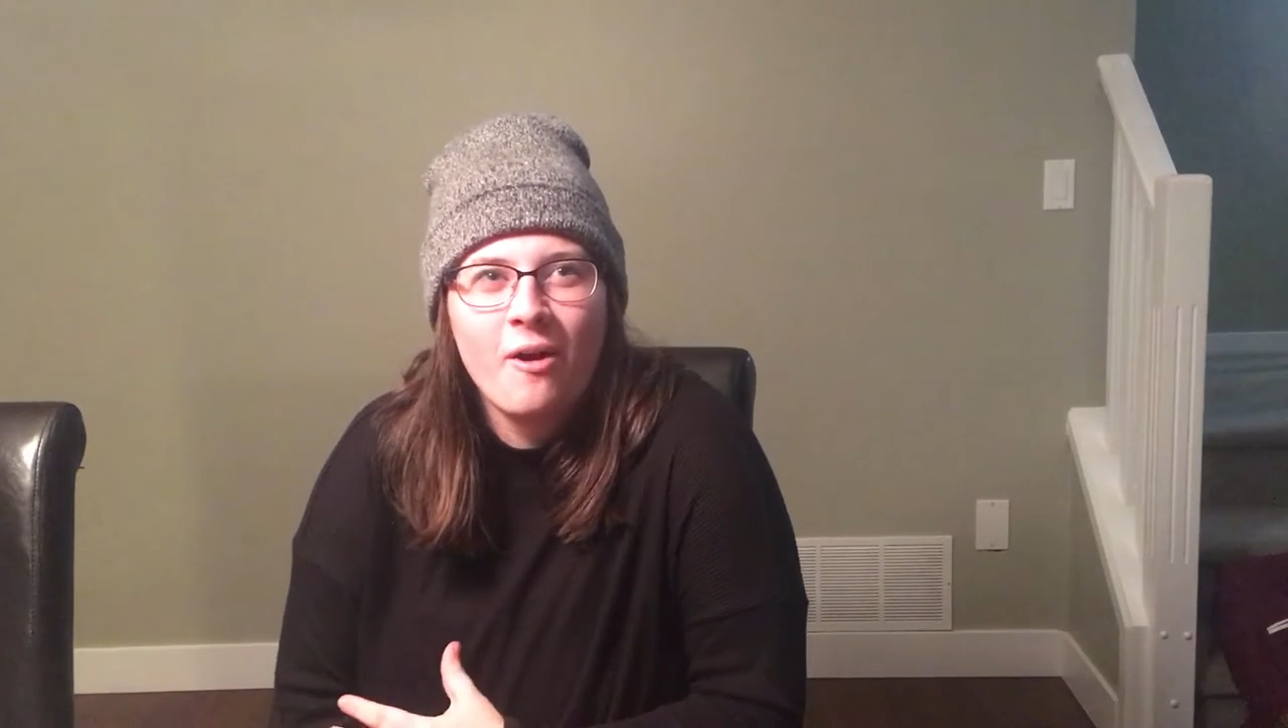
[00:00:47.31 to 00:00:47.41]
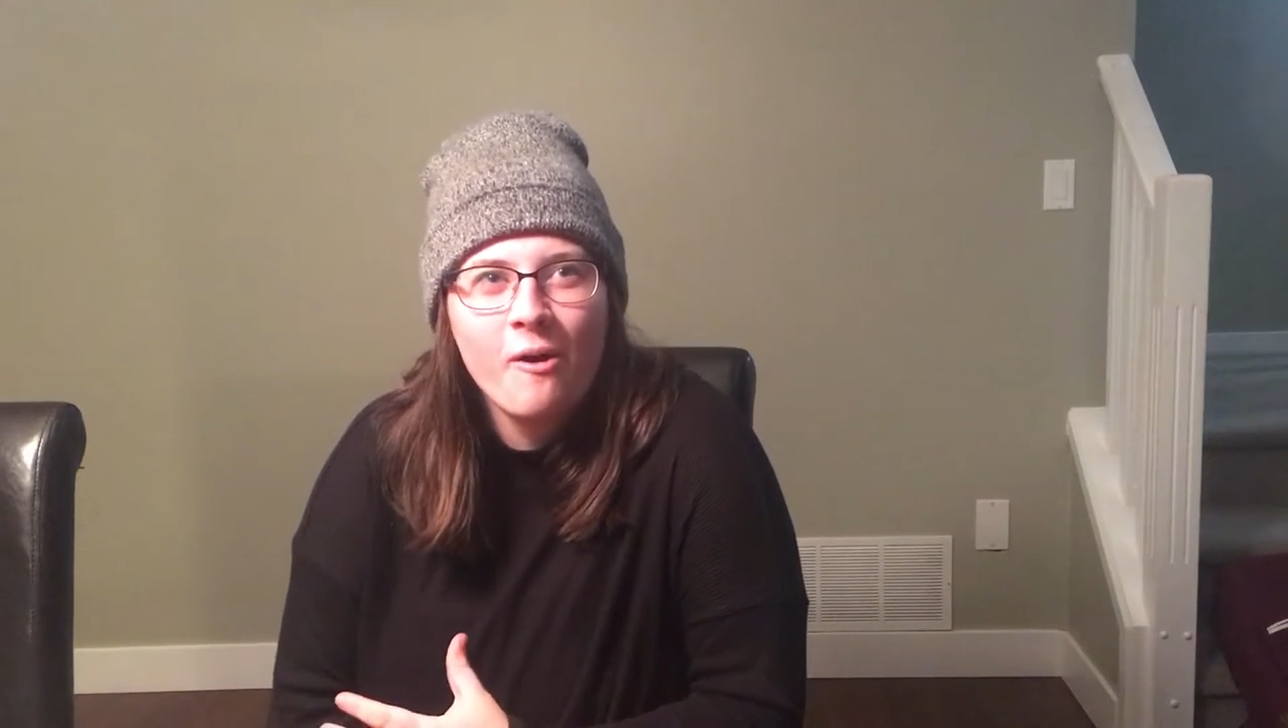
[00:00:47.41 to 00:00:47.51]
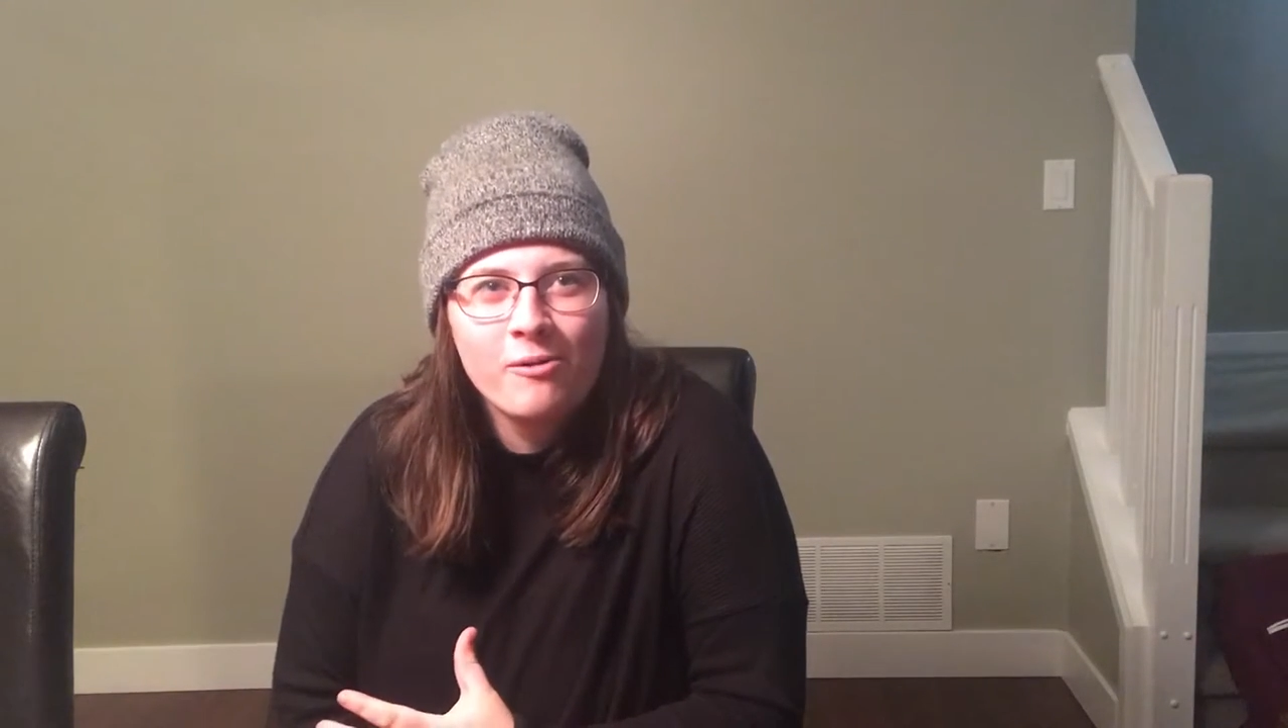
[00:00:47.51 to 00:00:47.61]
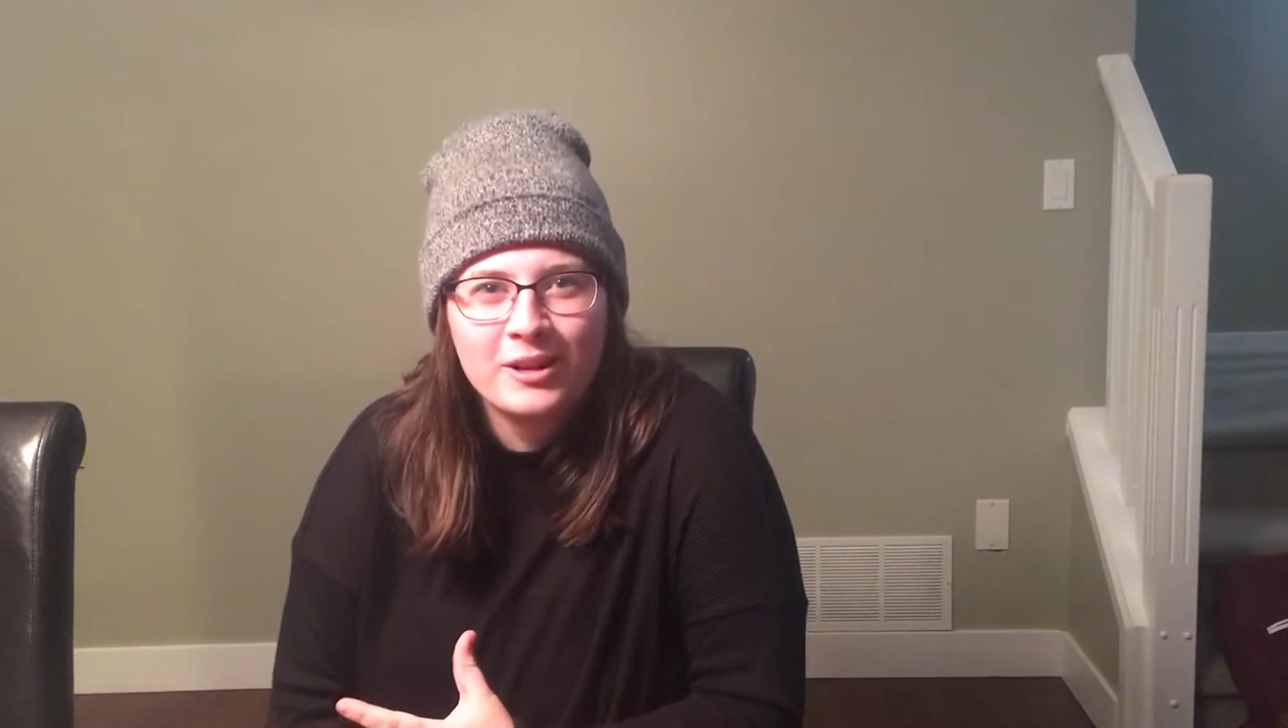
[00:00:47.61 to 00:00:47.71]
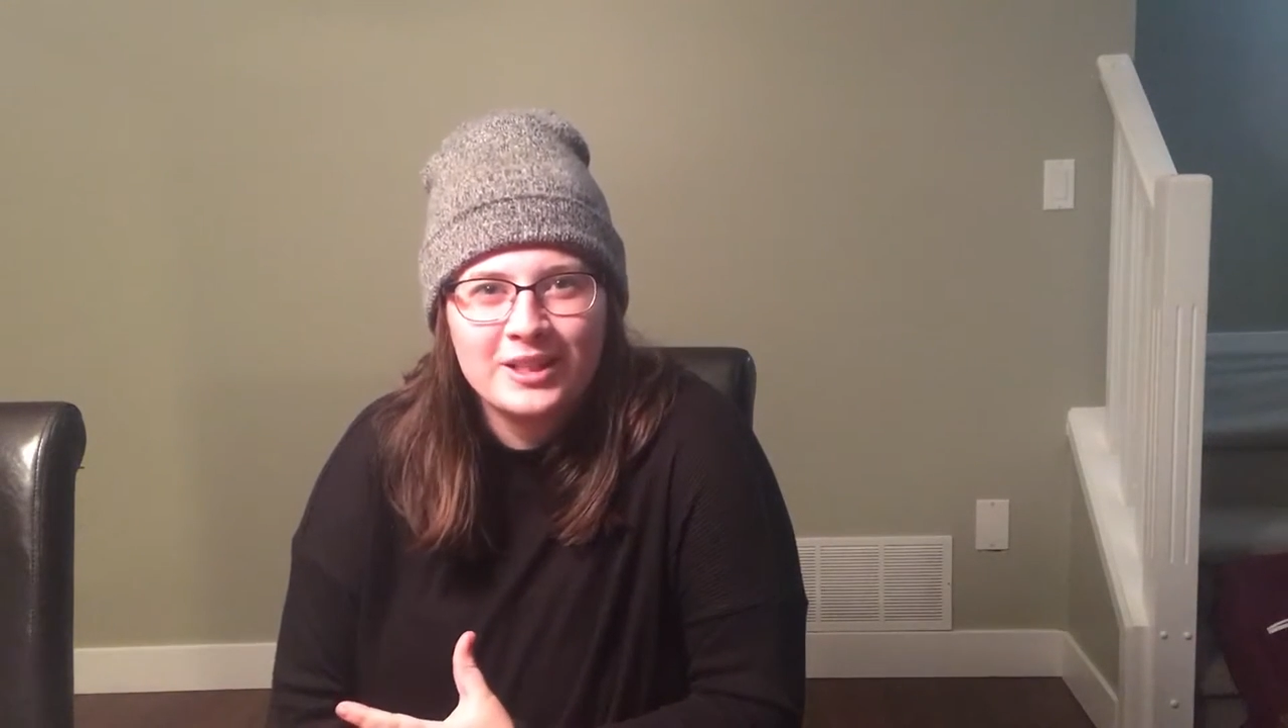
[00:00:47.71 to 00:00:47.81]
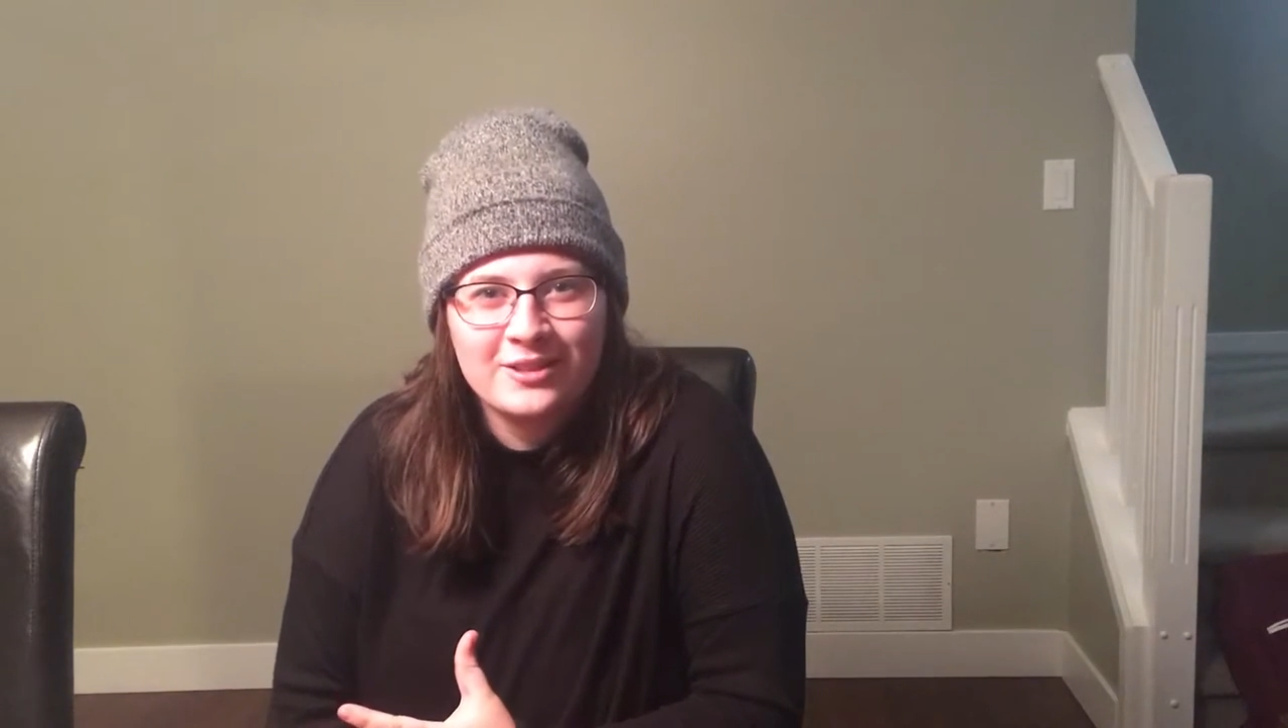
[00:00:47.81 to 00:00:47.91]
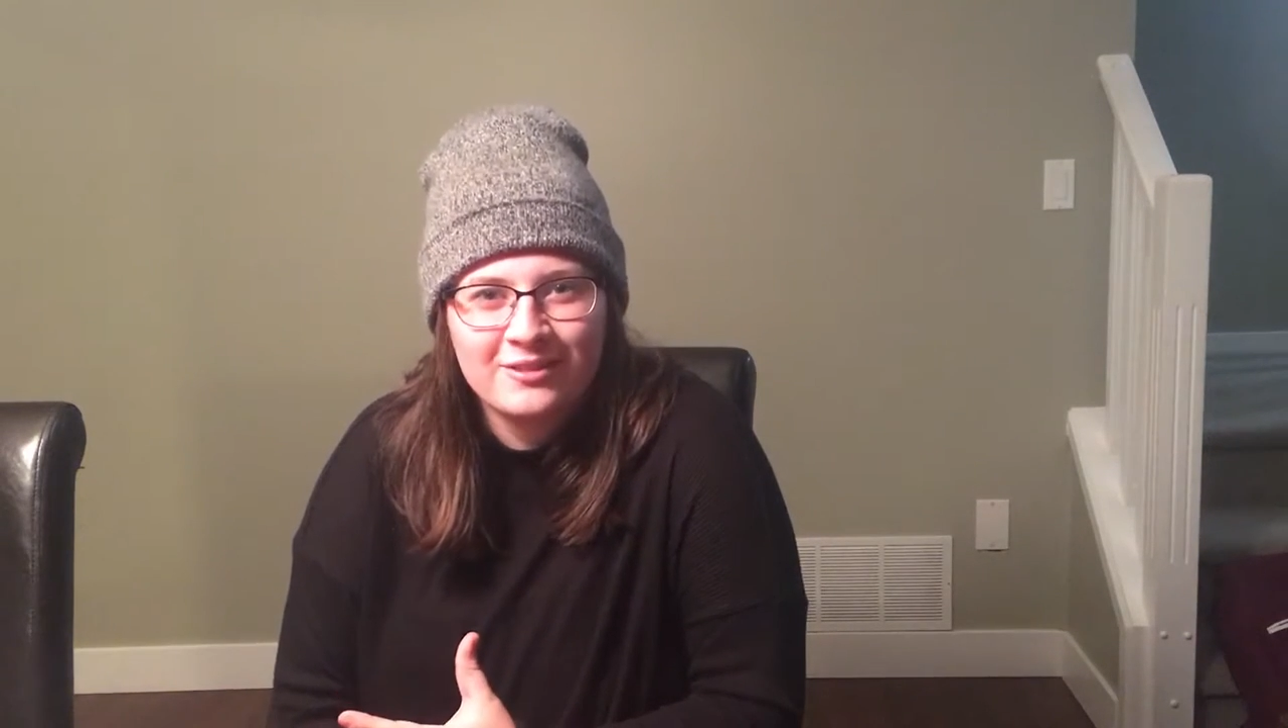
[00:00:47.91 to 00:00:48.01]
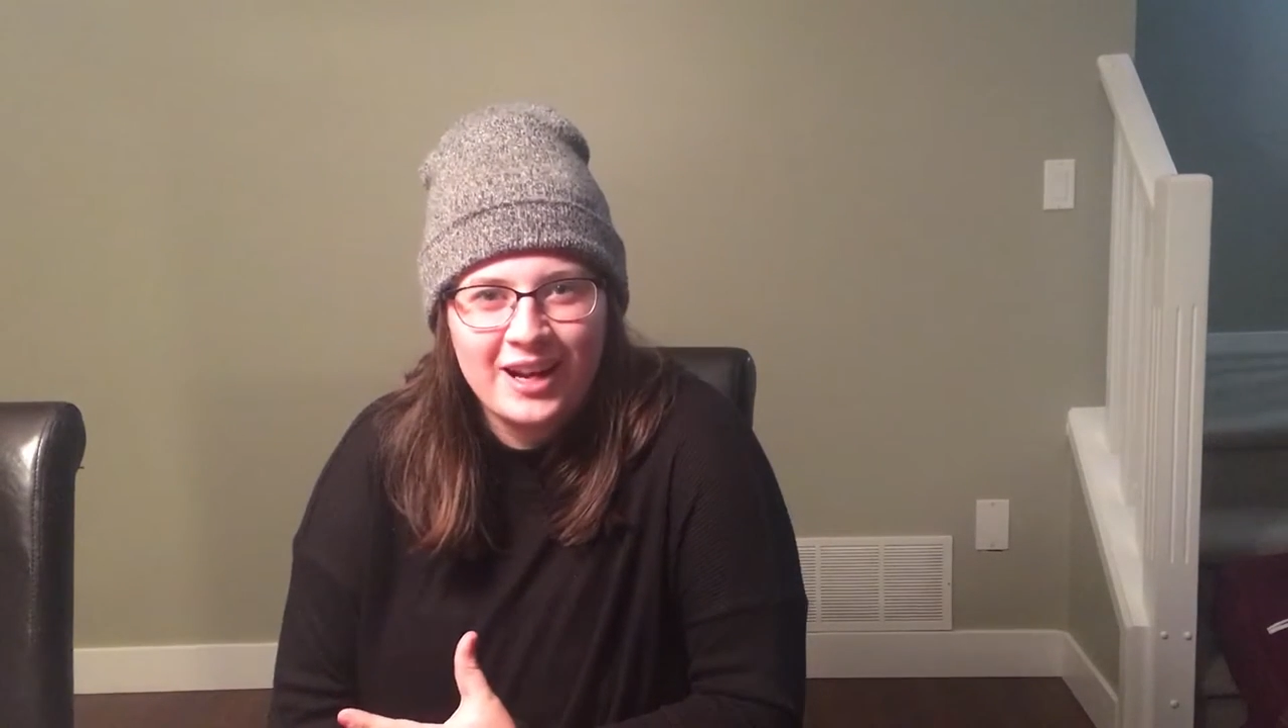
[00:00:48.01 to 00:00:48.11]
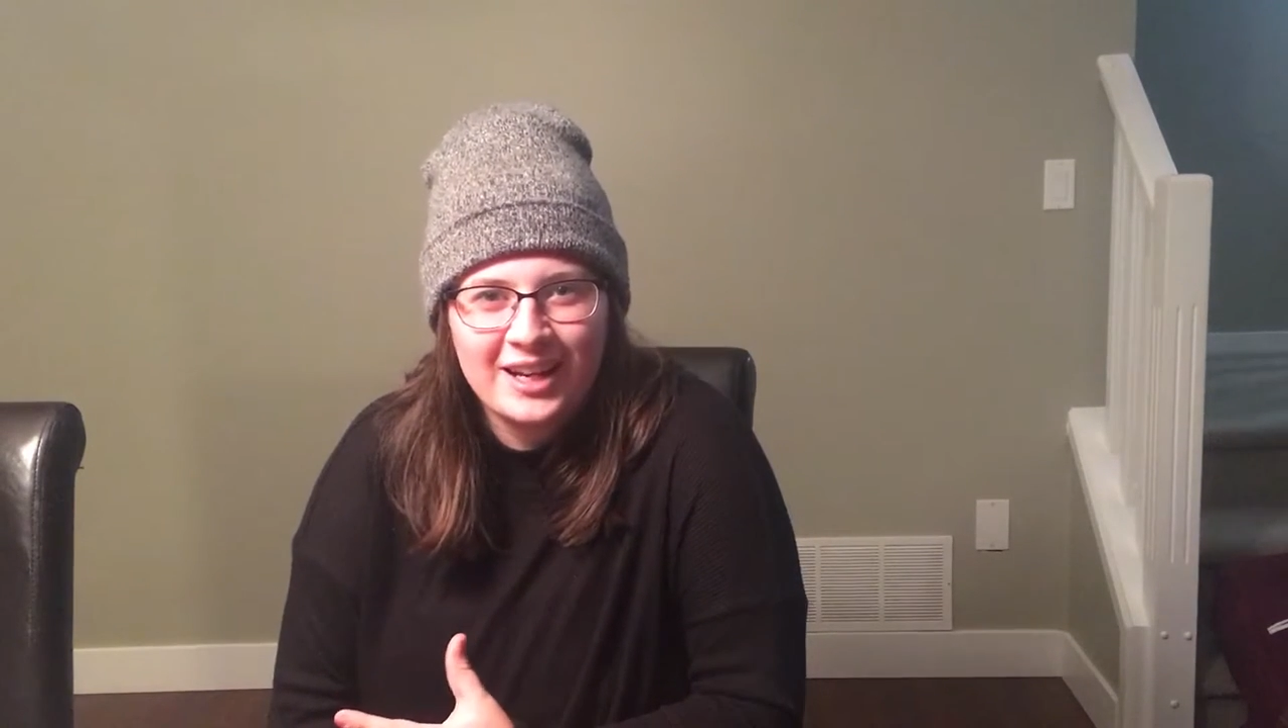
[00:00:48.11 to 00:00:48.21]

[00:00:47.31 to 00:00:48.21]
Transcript: oh, Rachel invited